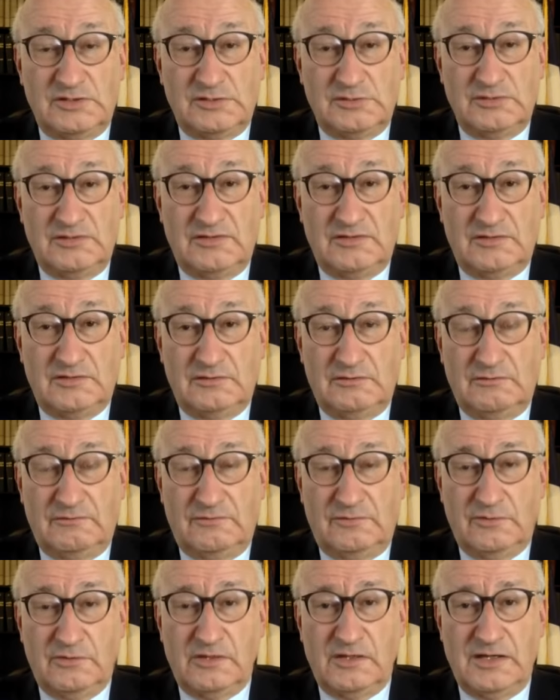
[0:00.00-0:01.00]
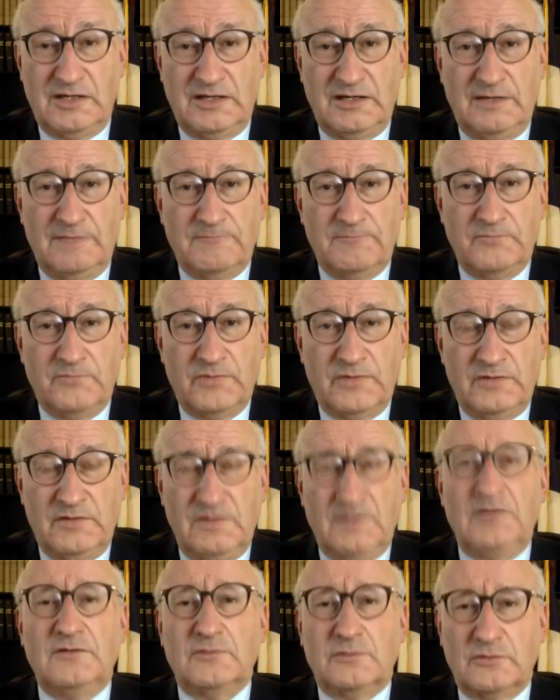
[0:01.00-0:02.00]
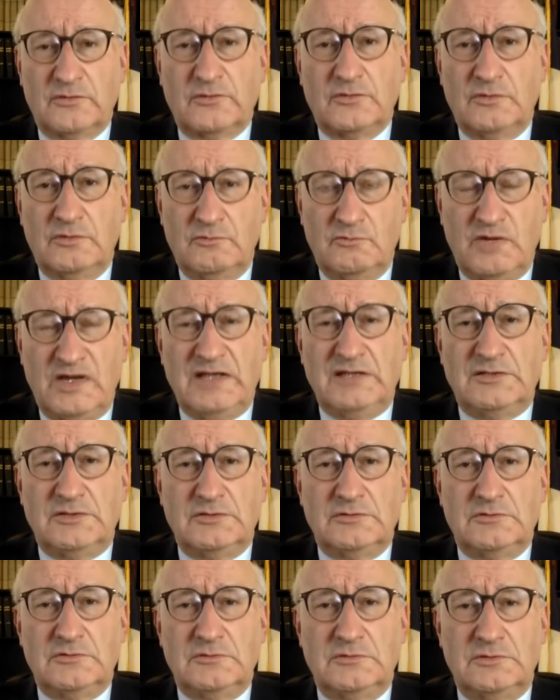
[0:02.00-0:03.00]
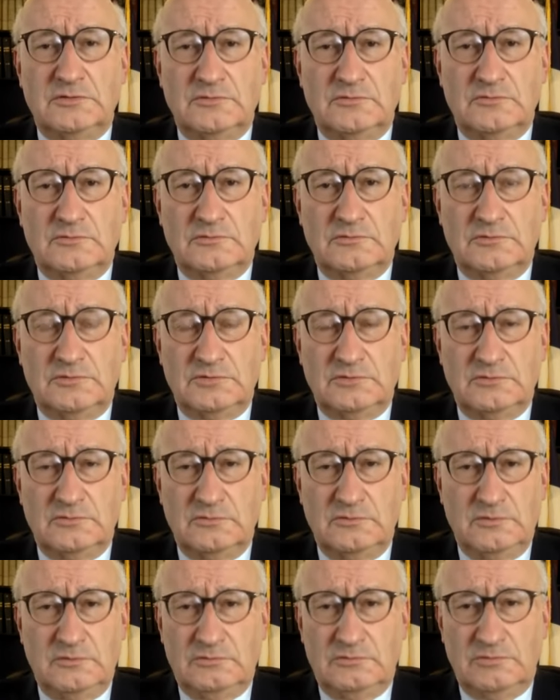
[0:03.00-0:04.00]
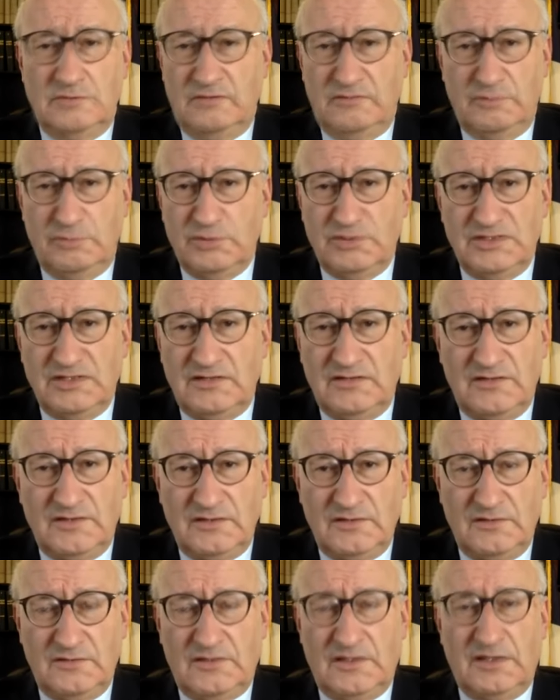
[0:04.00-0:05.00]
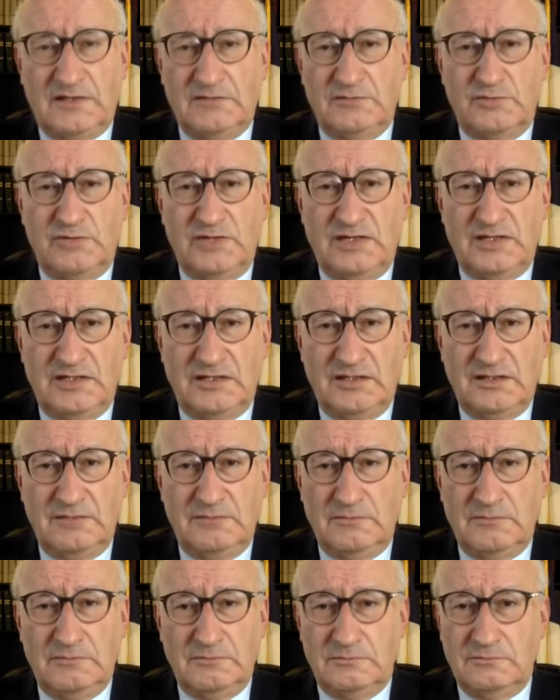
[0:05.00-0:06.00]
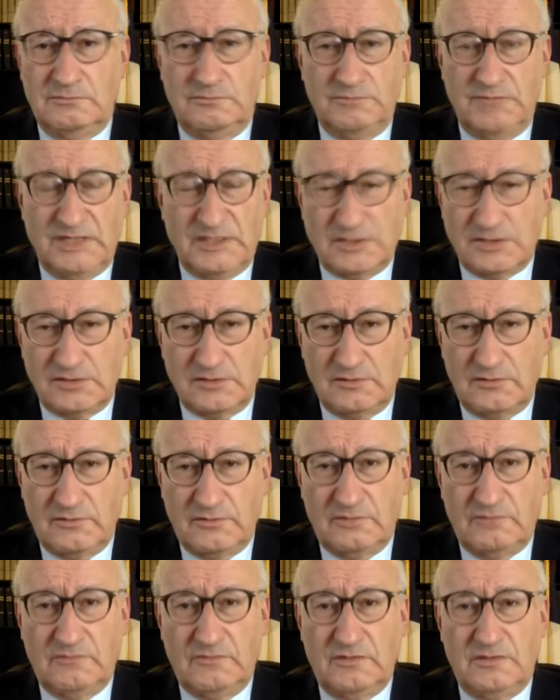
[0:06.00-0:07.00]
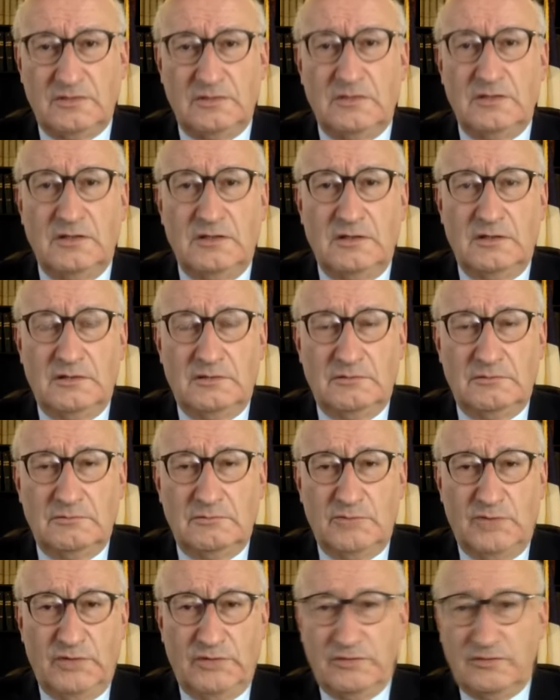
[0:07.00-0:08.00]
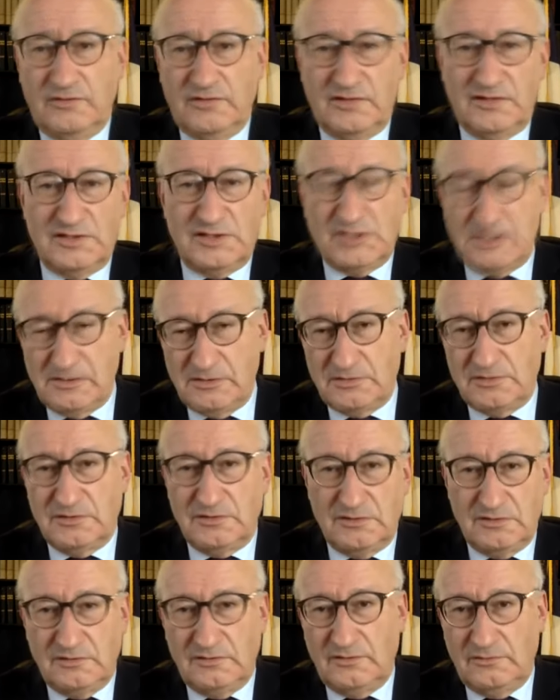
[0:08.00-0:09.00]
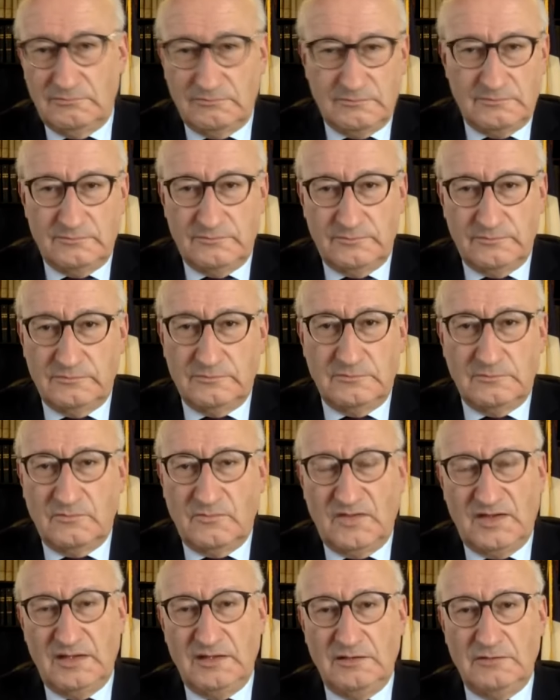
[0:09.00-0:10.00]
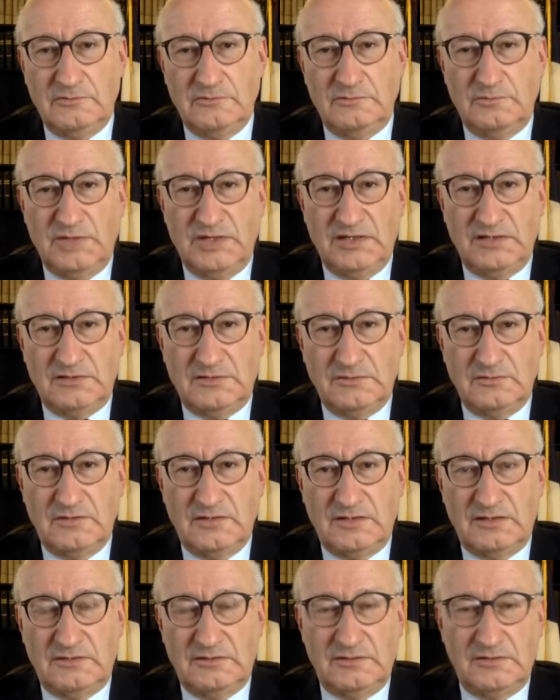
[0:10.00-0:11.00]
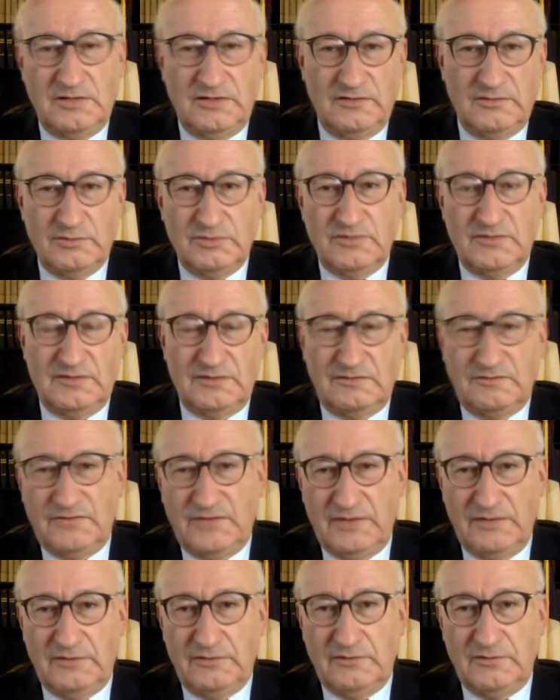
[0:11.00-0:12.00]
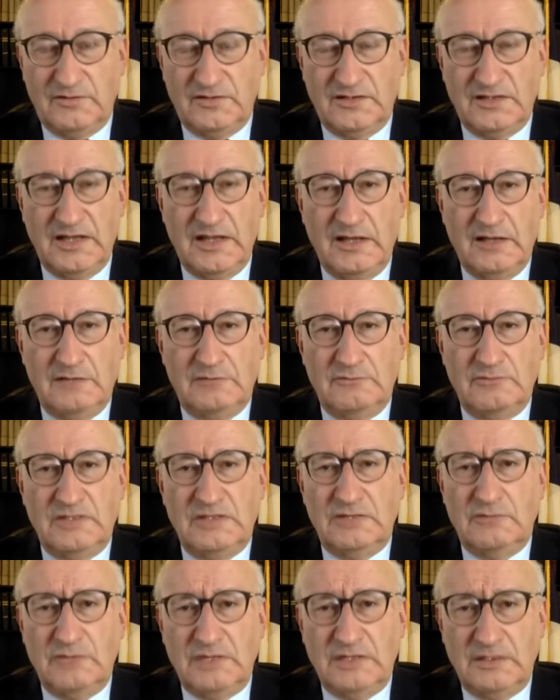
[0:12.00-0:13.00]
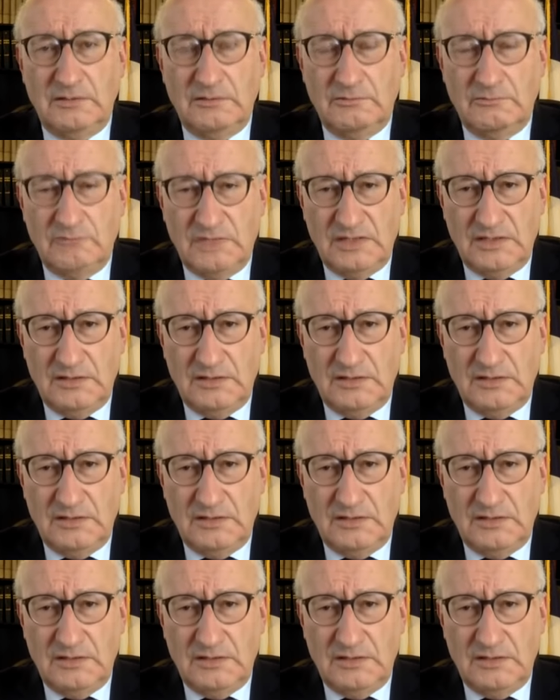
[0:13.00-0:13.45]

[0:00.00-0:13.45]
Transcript: which is on the front line. This is also a way to everybody has seen these heartbreaking pictures of mothers and children saying goodbye to their husbands and fathers. And we